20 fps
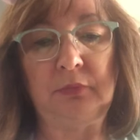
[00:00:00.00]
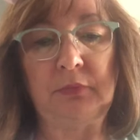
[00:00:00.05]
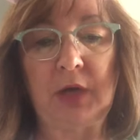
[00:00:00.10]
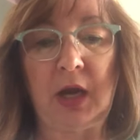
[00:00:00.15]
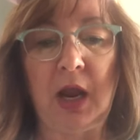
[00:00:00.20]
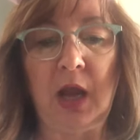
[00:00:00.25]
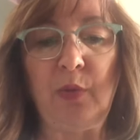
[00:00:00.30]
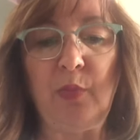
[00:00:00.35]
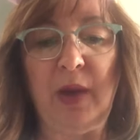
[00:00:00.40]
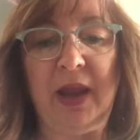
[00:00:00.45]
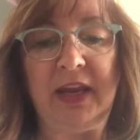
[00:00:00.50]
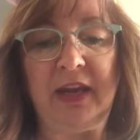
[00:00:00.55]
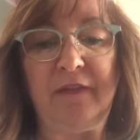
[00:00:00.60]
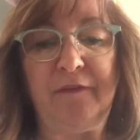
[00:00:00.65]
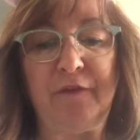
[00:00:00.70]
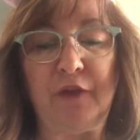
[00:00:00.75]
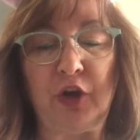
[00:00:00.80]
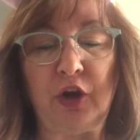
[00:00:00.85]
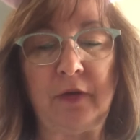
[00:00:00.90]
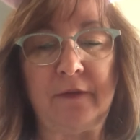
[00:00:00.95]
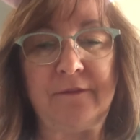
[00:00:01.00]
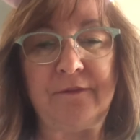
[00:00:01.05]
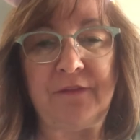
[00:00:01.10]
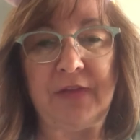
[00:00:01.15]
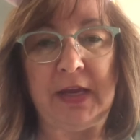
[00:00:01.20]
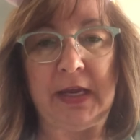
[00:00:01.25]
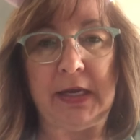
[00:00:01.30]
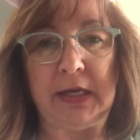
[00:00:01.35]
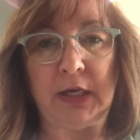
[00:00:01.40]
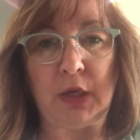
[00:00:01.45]
I waited for her
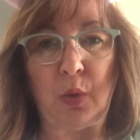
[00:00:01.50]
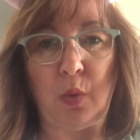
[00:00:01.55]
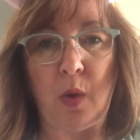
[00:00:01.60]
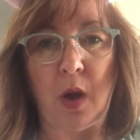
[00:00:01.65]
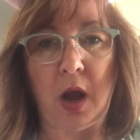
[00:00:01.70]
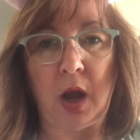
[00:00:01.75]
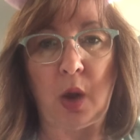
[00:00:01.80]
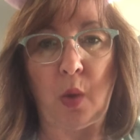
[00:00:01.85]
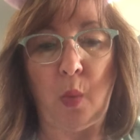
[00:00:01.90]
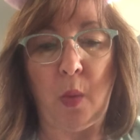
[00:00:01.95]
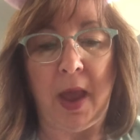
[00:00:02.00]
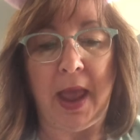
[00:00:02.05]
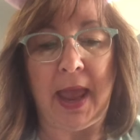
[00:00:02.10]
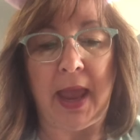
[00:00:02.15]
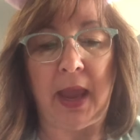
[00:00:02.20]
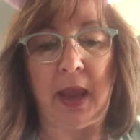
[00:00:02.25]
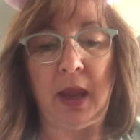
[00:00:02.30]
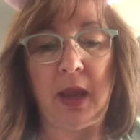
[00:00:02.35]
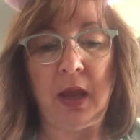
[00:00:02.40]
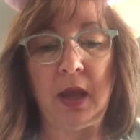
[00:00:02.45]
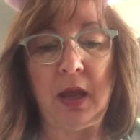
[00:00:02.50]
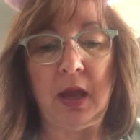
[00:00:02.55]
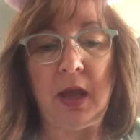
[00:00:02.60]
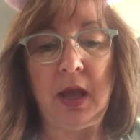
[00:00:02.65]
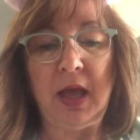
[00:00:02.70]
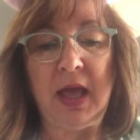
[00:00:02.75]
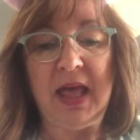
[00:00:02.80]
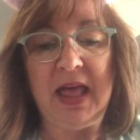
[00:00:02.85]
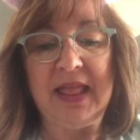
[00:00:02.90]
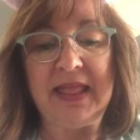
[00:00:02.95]
feet to walk away.
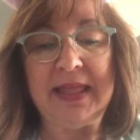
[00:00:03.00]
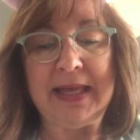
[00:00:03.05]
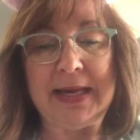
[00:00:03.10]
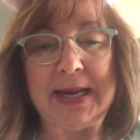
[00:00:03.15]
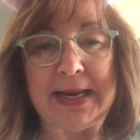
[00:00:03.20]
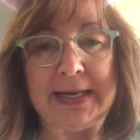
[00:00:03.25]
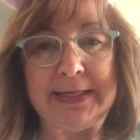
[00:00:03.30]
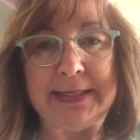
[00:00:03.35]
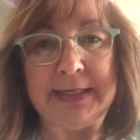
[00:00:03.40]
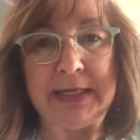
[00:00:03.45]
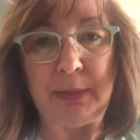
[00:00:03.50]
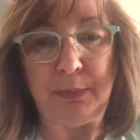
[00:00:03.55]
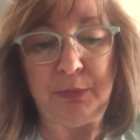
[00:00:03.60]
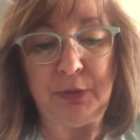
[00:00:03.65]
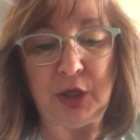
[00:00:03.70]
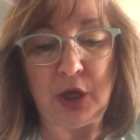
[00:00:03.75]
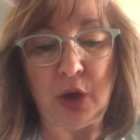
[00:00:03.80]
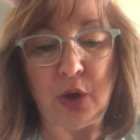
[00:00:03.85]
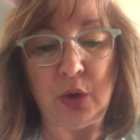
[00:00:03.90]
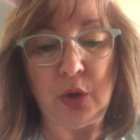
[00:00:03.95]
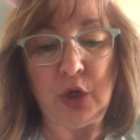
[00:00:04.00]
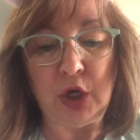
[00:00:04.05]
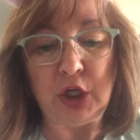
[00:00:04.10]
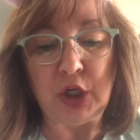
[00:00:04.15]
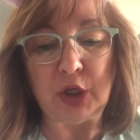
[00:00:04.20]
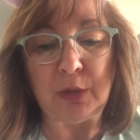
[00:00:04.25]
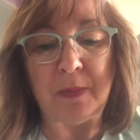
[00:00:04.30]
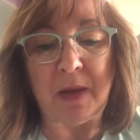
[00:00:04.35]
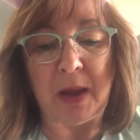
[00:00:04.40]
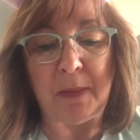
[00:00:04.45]
Then I tiptoed
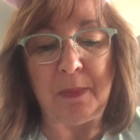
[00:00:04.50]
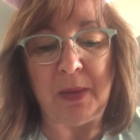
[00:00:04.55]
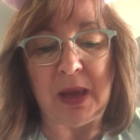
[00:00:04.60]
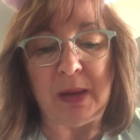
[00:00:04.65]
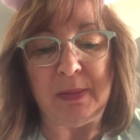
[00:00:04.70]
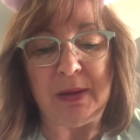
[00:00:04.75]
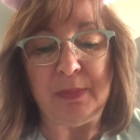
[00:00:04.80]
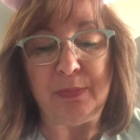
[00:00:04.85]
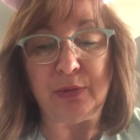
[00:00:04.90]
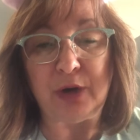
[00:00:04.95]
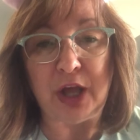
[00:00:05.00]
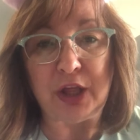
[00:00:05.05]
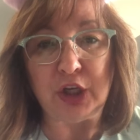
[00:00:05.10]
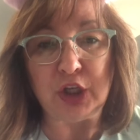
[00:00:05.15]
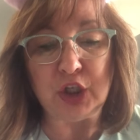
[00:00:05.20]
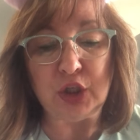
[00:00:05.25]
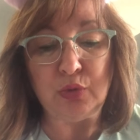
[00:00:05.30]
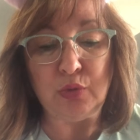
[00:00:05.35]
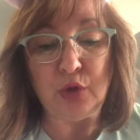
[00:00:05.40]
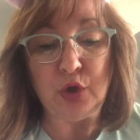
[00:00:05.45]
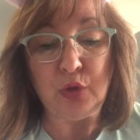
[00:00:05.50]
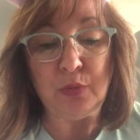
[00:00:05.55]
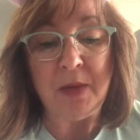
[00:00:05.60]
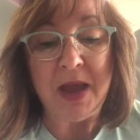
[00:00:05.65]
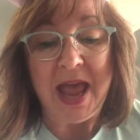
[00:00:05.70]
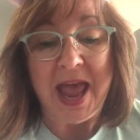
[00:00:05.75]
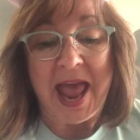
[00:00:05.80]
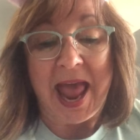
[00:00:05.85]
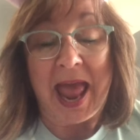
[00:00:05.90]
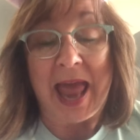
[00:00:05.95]
to my baby brother's room,
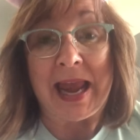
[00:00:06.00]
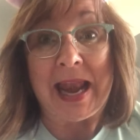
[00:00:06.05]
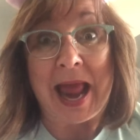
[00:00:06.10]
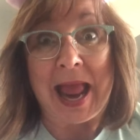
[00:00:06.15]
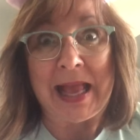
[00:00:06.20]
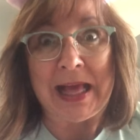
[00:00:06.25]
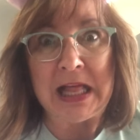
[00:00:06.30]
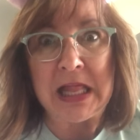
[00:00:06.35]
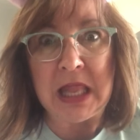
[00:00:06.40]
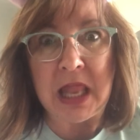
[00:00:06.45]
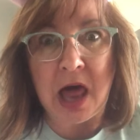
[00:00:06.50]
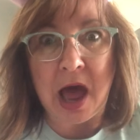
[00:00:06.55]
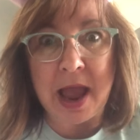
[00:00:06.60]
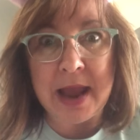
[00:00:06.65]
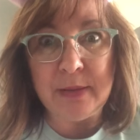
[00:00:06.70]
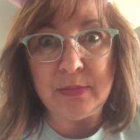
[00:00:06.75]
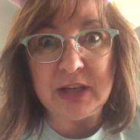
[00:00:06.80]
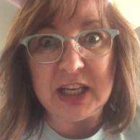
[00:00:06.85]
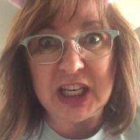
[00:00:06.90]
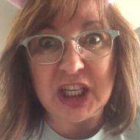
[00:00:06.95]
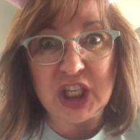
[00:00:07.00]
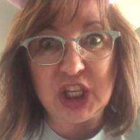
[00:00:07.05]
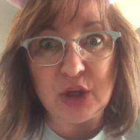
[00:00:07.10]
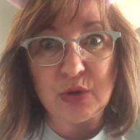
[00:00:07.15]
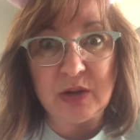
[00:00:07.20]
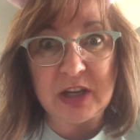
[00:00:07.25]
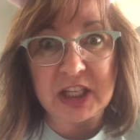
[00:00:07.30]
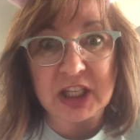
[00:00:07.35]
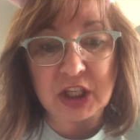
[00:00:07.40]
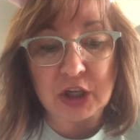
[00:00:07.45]
and I climbed into
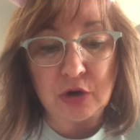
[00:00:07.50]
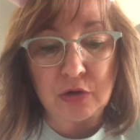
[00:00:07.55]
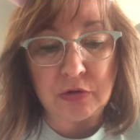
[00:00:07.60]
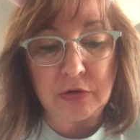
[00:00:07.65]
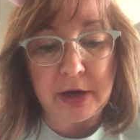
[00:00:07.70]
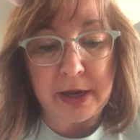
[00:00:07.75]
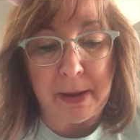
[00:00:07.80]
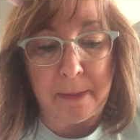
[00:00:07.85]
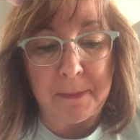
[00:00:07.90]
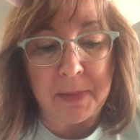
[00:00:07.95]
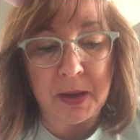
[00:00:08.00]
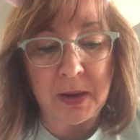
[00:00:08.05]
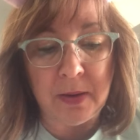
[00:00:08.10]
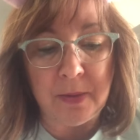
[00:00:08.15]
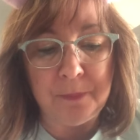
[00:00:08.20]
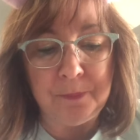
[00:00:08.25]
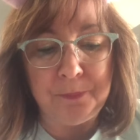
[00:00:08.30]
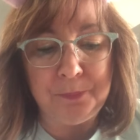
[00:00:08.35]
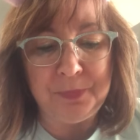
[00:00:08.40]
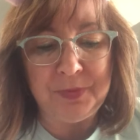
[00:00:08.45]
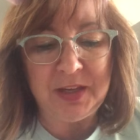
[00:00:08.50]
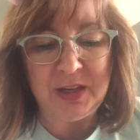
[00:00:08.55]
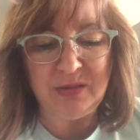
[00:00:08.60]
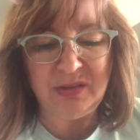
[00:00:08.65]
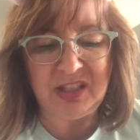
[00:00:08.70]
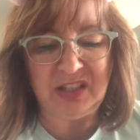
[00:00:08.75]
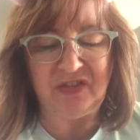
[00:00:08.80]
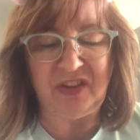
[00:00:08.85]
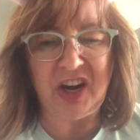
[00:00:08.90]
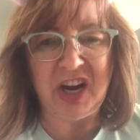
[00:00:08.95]
his crib. It
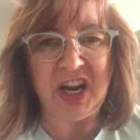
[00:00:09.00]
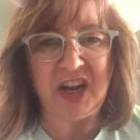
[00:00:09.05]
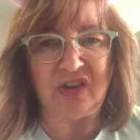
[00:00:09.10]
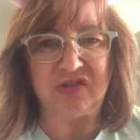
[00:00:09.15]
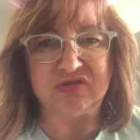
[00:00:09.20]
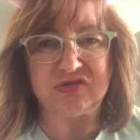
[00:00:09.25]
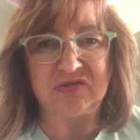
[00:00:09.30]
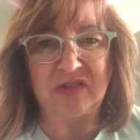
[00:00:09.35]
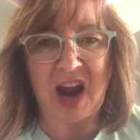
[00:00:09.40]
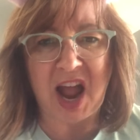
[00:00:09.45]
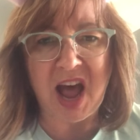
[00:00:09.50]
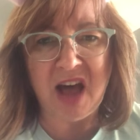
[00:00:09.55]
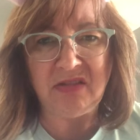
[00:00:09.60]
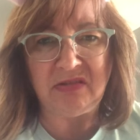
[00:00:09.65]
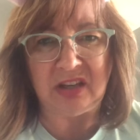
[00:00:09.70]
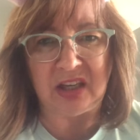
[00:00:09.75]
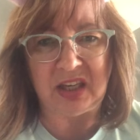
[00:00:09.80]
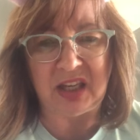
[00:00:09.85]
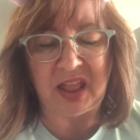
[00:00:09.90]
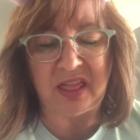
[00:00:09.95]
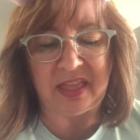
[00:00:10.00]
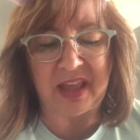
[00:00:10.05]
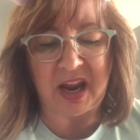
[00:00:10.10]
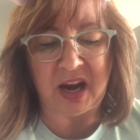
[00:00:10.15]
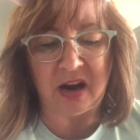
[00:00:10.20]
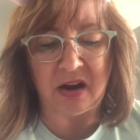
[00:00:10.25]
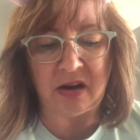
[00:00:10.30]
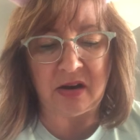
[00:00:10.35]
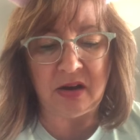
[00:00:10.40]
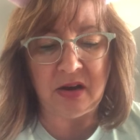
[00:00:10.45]
was very crowded in
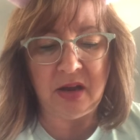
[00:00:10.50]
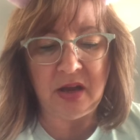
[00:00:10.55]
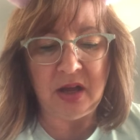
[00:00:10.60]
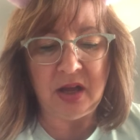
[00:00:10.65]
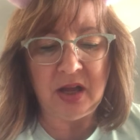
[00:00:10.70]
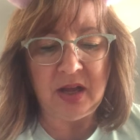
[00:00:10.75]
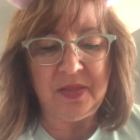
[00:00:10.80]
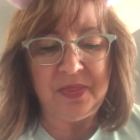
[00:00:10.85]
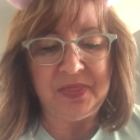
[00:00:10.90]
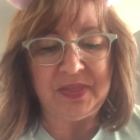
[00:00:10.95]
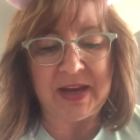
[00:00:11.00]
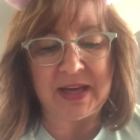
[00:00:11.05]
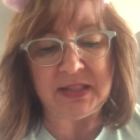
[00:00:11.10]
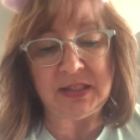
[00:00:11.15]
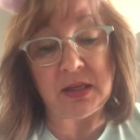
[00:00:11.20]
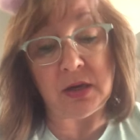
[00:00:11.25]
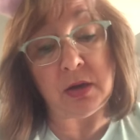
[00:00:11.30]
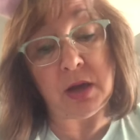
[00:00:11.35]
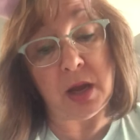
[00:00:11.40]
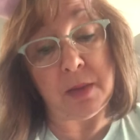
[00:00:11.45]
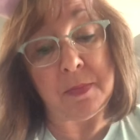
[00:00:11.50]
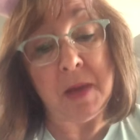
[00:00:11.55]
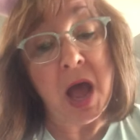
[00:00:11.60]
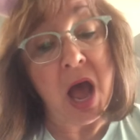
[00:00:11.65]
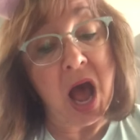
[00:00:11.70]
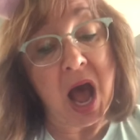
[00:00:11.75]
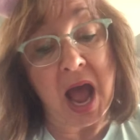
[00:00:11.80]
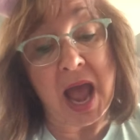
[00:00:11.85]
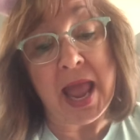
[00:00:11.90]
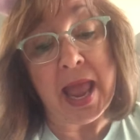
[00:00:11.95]
there. That's how come
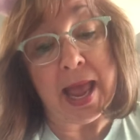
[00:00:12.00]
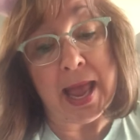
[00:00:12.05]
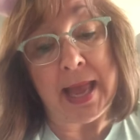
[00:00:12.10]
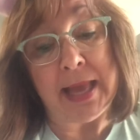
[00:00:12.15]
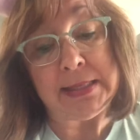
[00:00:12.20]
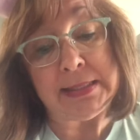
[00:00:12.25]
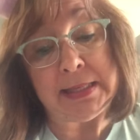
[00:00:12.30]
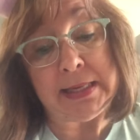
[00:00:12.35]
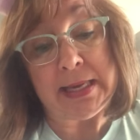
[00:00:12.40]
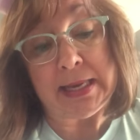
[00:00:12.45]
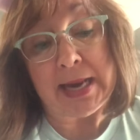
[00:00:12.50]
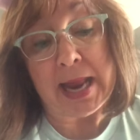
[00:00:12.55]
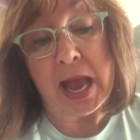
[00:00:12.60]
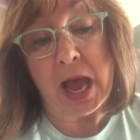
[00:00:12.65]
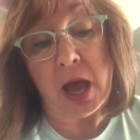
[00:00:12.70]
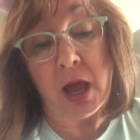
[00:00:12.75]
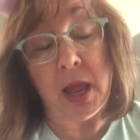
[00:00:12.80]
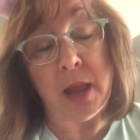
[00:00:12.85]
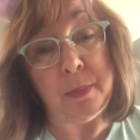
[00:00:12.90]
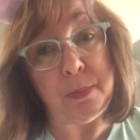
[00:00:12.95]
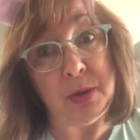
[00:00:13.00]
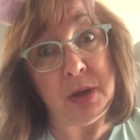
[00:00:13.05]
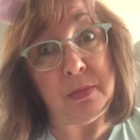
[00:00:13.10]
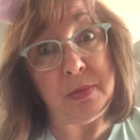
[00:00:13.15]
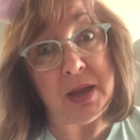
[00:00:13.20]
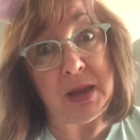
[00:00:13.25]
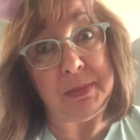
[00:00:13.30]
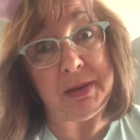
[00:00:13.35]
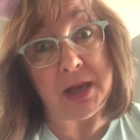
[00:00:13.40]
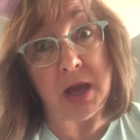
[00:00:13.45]
I had to get out and put
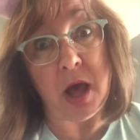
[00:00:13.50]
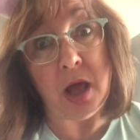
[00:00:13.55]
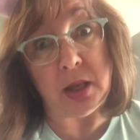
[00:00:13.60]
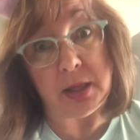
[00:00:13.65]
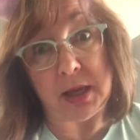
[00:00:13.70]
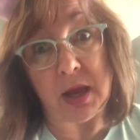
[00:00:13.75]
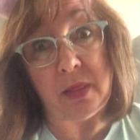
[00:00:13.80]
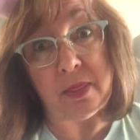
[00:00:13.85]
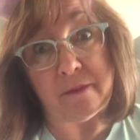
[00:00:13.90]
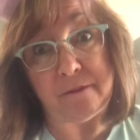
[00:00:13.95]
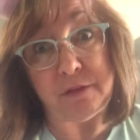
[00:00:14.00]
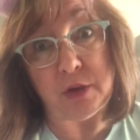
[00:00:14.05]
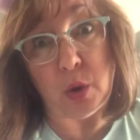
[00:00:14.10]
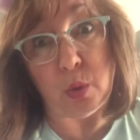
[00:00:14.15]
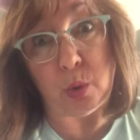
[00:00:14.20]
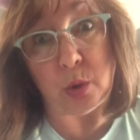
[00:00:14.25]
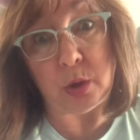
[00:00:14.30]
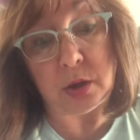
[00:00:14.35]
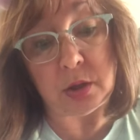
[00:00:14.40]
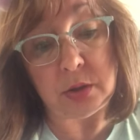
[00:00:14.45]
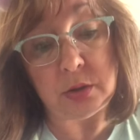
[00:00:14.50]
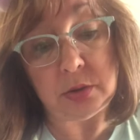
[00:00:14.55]
baby Ollie on the floor.